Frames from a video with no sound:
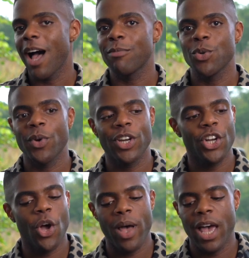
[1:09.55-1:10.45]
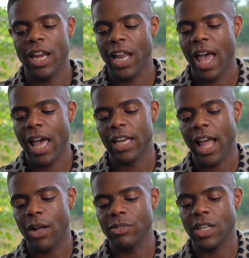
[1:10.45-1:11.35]
So we're going to go ahead and add 1.5
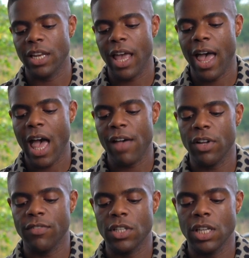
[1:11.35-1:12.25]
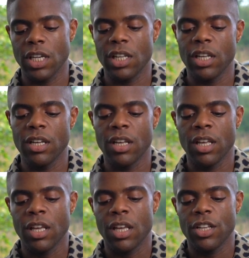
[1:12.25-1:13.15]
ounces of tequila
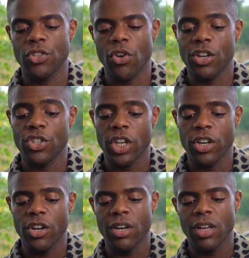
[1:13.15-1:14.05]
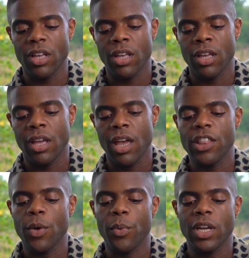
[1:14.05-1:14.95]
into our jigger.
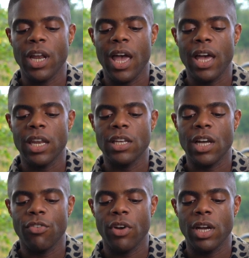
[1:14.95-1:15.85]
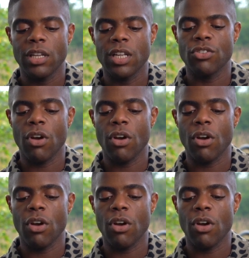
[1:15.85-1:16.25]
And then we're going to add it directly into